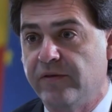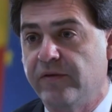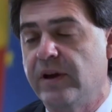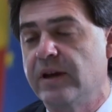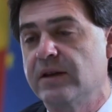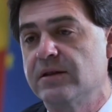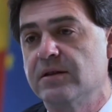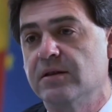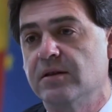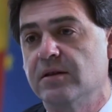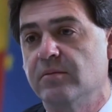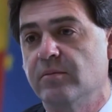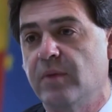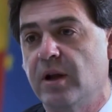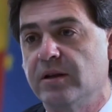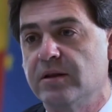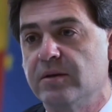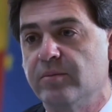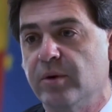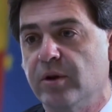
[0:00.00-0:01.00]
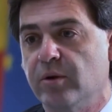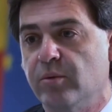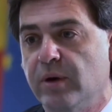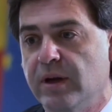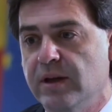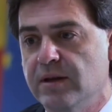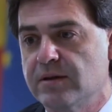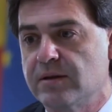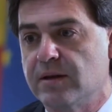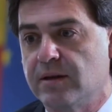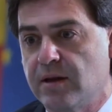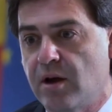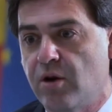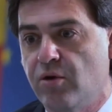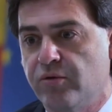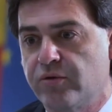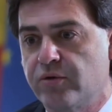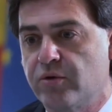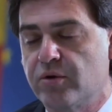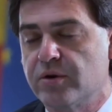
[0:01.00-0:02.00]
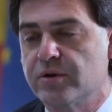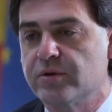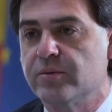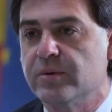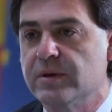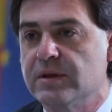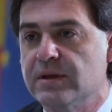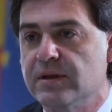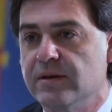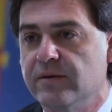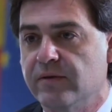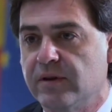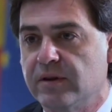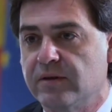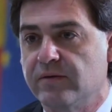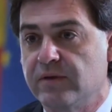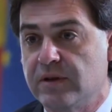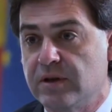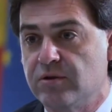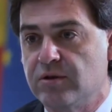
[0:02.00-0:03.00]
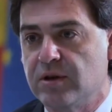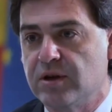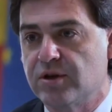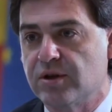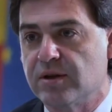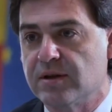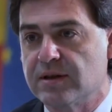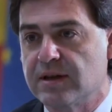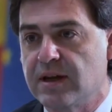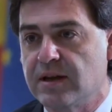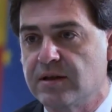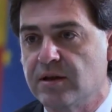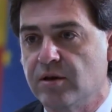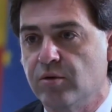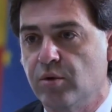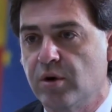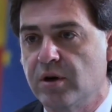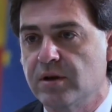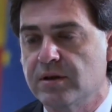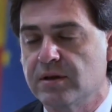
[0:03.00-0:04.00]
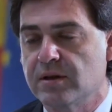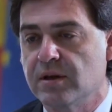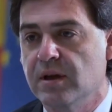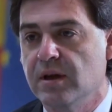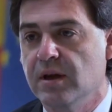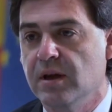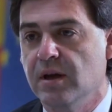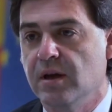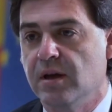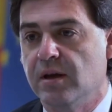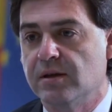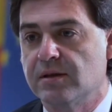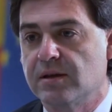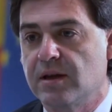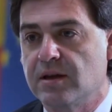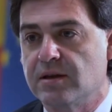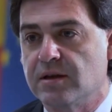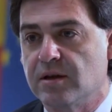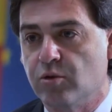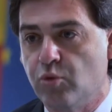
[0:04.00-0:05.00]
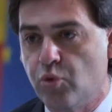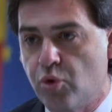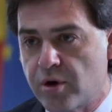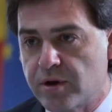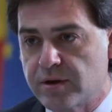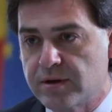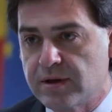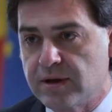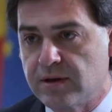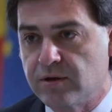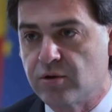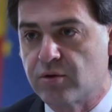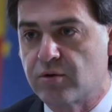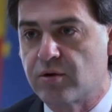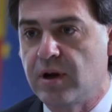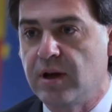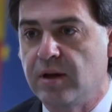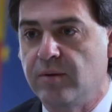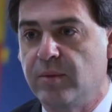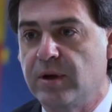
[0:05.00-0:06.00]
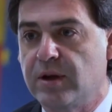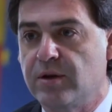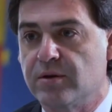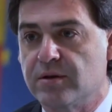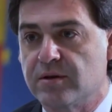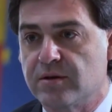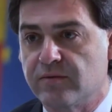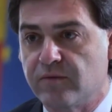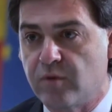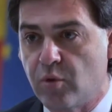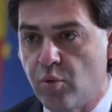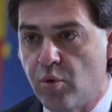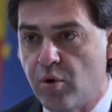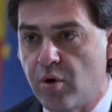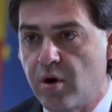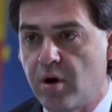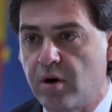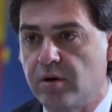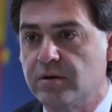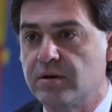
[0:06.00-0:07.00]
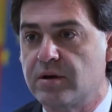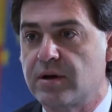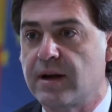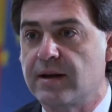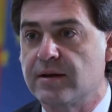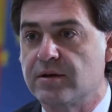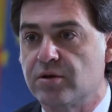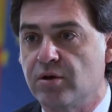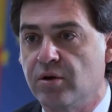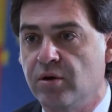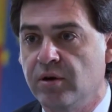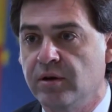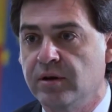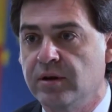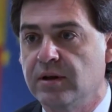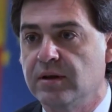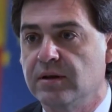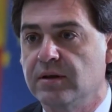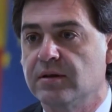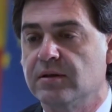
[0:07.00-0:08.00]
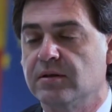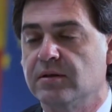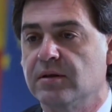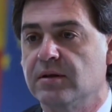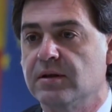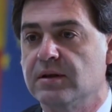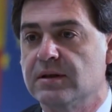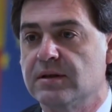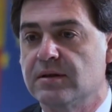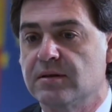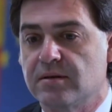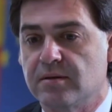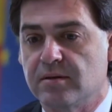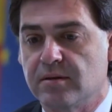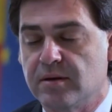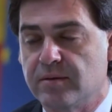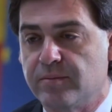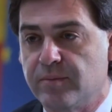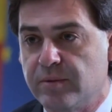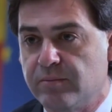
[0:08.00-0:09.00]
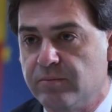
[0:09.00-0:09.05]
been affected in multiple ways. And now, of course, we see that the situation is getting worse. It's getting worse in Ukraine because the war drags on and is